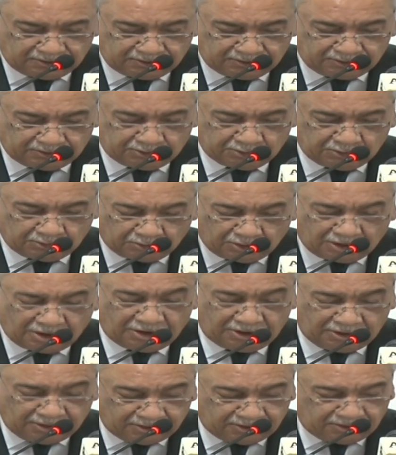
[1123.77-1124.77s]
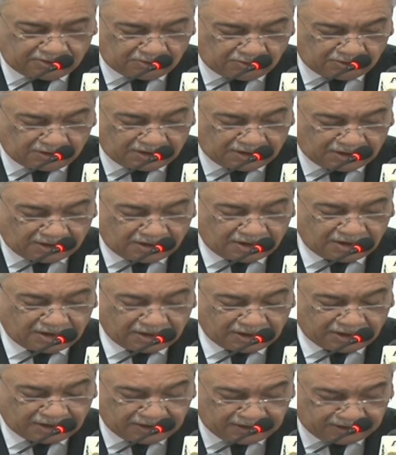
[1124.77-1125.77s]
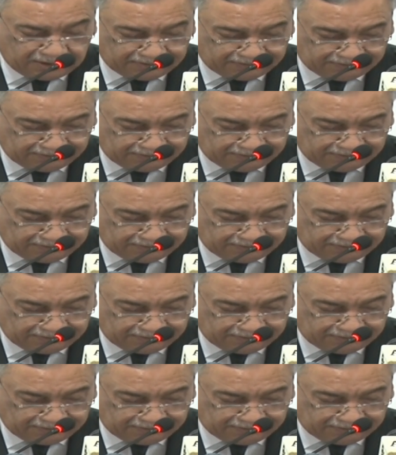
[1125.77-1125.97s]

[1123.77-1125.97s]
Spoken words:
Yuval Noah Harari